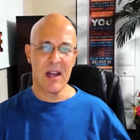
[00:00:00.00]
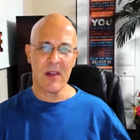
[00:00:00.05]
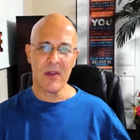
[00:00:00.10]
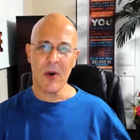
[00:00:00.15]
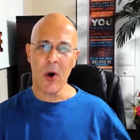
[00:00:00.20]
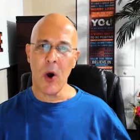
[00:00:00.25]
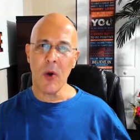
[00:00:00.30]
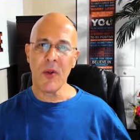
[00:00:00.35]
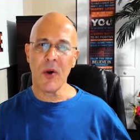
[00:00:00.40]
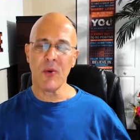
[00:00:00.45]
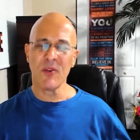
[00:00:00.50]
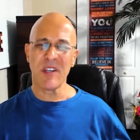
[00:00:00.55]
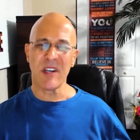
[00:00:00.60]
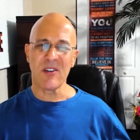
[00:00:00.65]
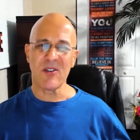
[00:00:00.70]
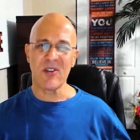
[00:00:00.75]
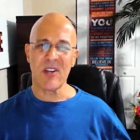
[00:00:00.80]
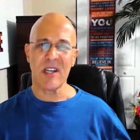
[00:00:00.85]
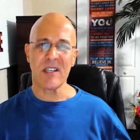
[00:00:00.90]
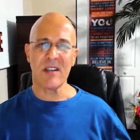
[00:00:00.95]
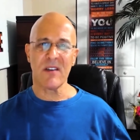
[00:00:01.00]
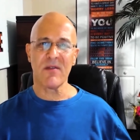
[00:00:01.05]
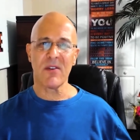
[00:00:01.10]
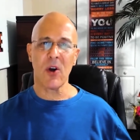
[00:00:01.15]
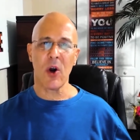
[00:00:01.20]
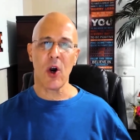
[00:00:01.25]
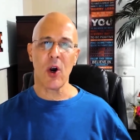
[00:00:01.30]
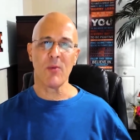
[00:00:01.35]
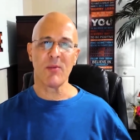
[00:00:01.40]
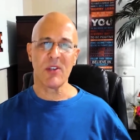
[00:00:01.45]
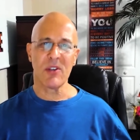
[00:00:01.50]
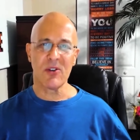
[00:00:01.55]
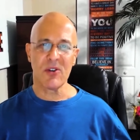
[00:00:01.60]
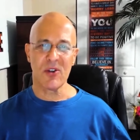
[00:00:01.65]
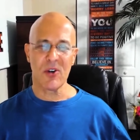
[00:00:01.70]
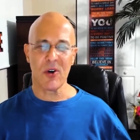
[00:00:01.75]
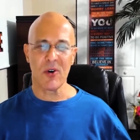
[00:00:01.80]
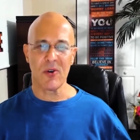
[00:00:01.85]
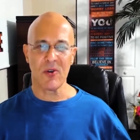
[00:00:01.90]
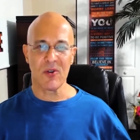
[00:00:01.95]
all those excessive carbs and
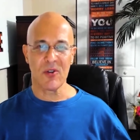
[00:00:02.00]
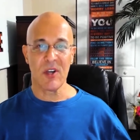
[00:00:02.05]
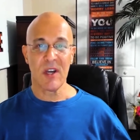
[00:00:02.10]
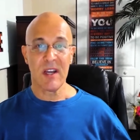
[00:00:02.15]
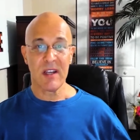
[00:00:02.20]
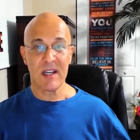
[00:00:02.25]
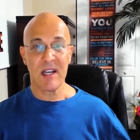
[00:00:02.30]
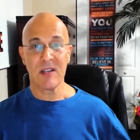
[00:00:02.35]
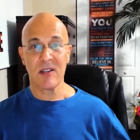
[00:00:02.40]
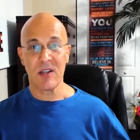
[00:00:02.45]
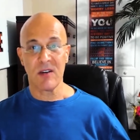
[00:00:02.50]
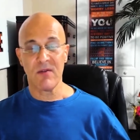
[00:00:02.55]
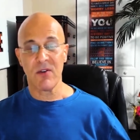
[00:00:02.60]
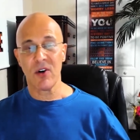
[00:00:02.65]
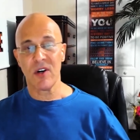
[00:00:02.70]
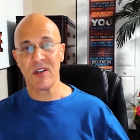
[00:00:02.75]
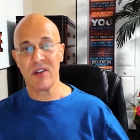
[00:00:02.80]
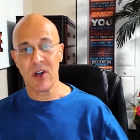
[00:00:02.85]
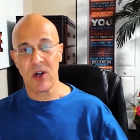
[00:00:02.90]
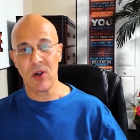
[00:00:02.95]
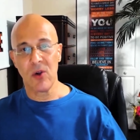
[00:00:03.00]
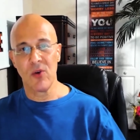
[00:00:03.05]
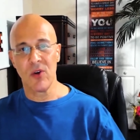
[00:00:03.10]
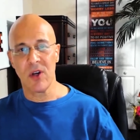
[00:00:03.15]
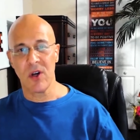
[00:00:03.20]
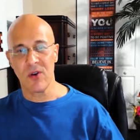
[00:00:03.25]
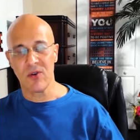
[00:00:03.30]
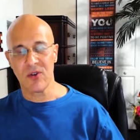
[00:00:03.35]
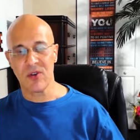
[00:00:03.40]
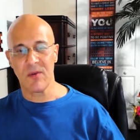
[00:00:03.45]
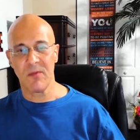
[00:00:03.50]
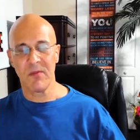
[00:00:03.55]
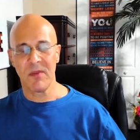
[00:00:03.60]
sugars gets converted into glucose.